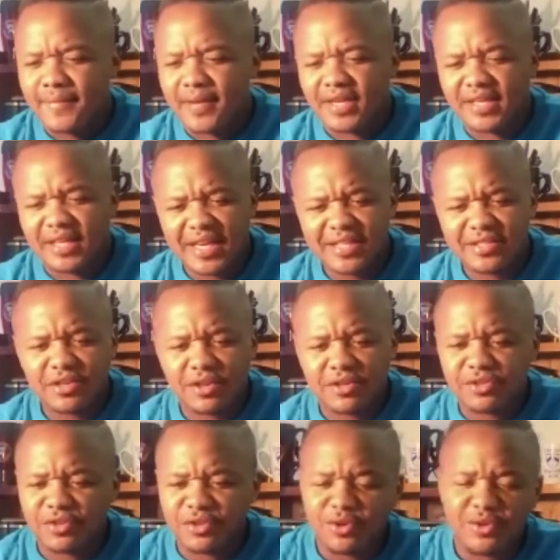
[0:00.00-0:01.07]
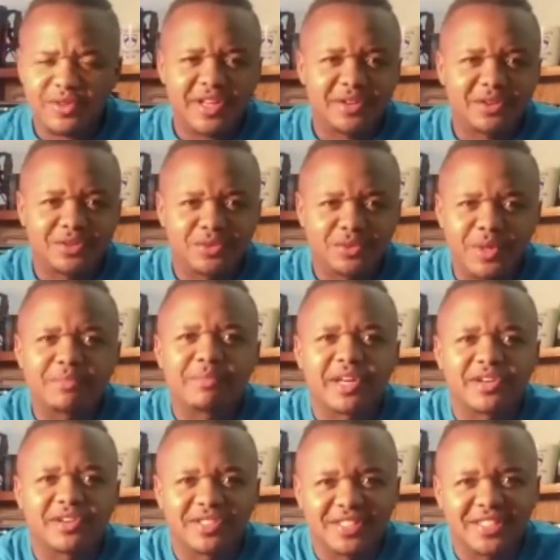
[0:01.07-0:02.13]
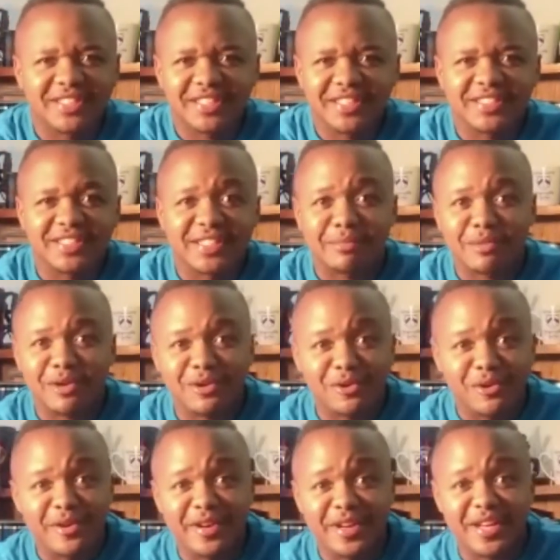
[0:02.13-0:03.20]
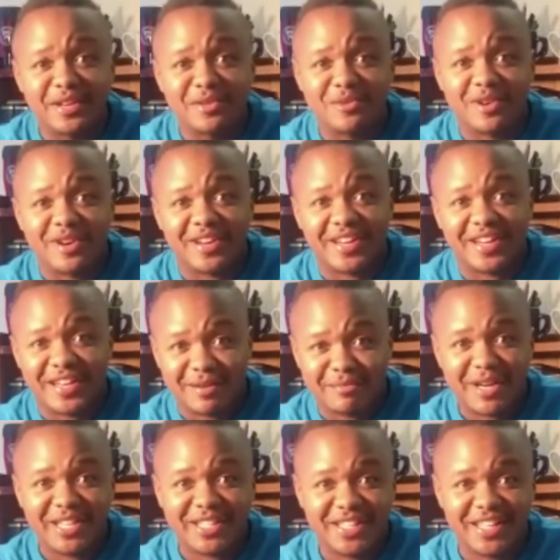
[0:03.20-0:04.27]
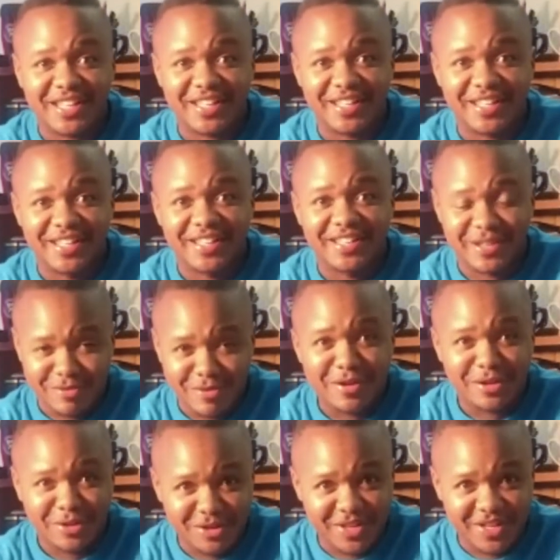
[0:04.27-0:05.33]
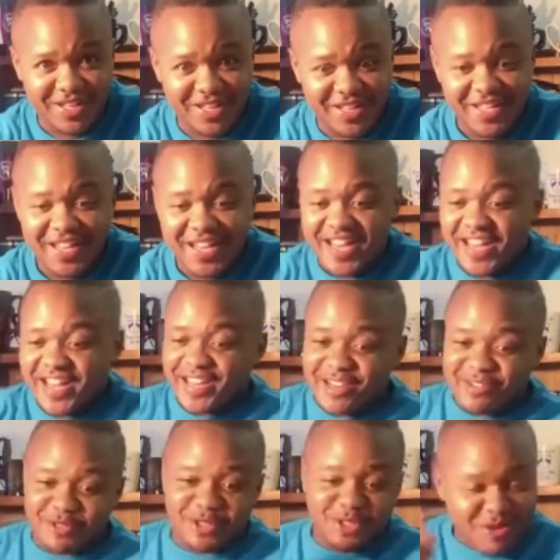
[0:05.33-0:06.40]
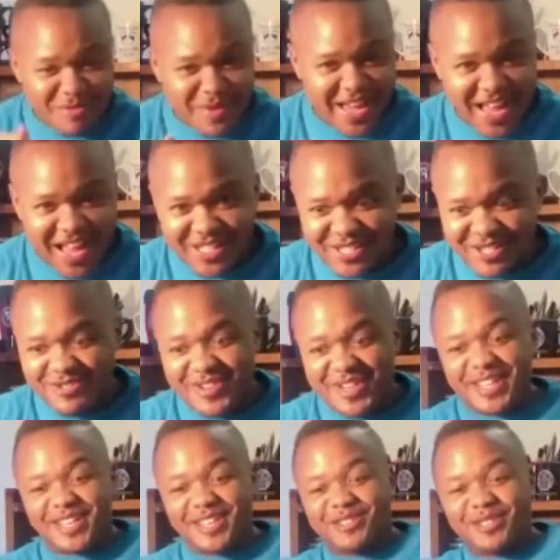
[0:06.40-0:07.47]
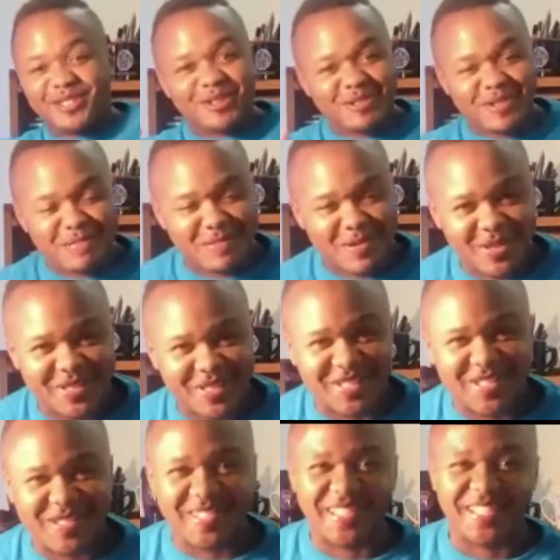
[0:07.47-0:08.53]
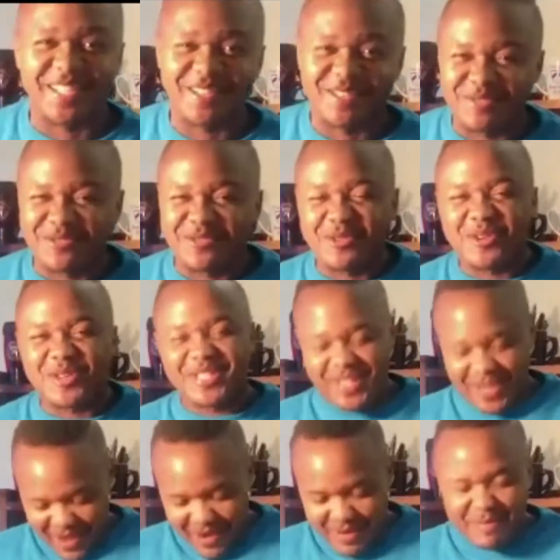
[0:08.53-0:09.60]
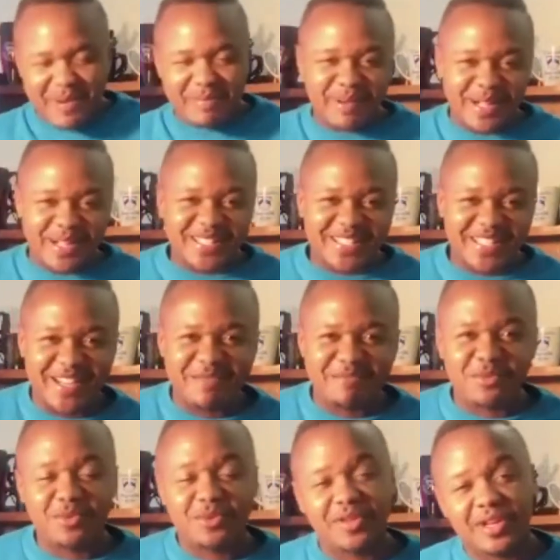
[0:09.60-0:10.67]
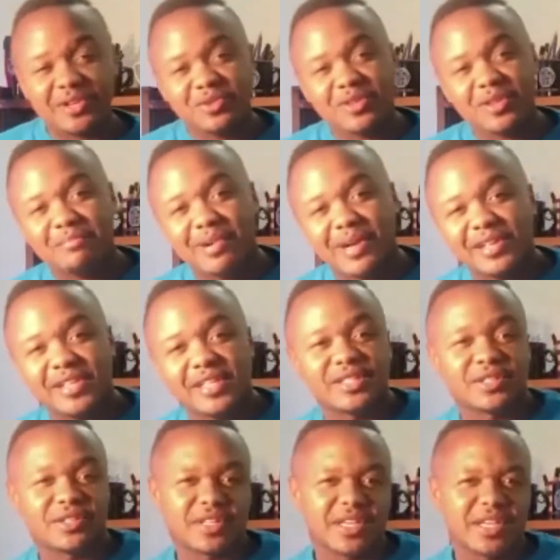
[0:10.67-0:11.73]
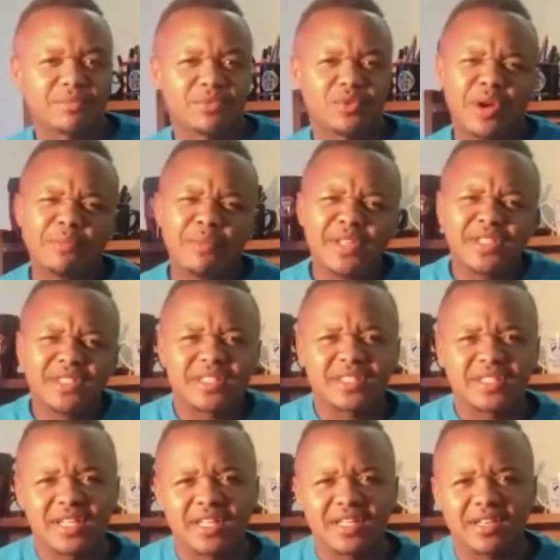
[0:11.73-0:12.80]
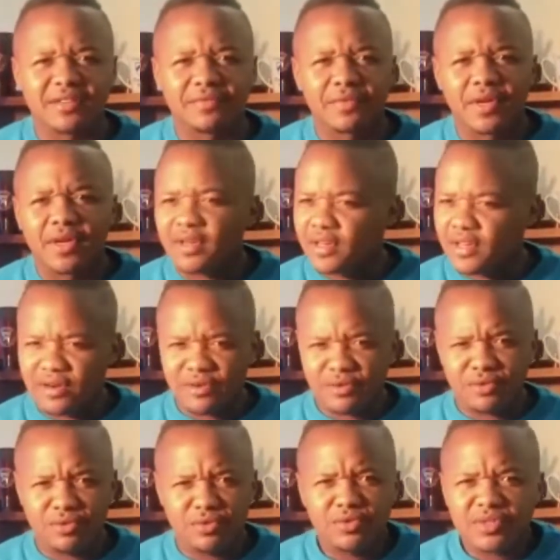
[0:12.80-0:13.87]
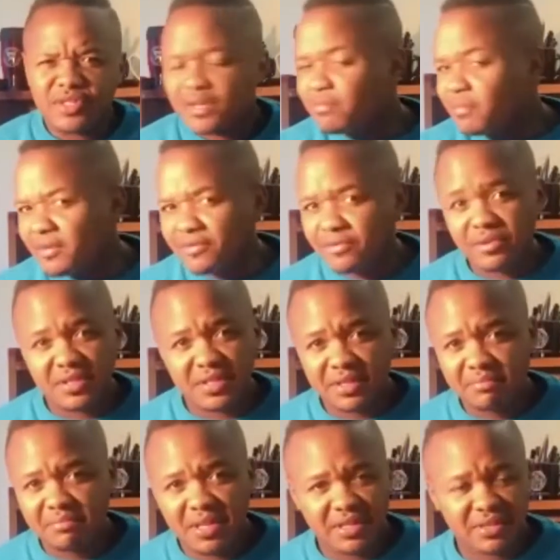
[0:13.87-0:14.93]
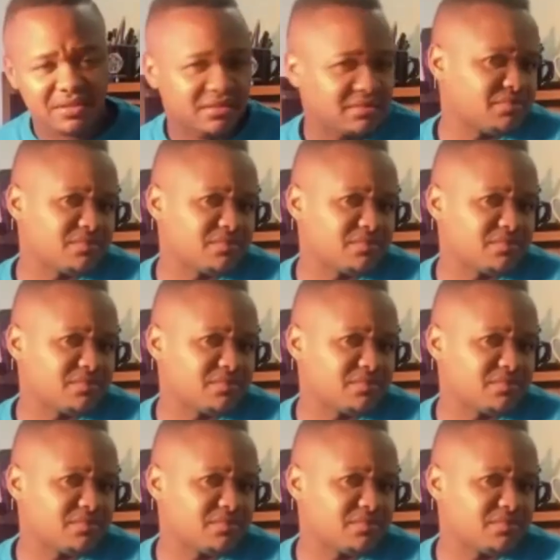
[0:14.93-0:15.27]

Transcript: And guys got to know that with my consistency, I'm not going anywhere. And I'm actually the one cooking. And I would show my hands doing it. I would show the process doing it. And of course, my pals came through. That's where the Pal Nation came through. I'm an entertainer. Now, who said my food is the best?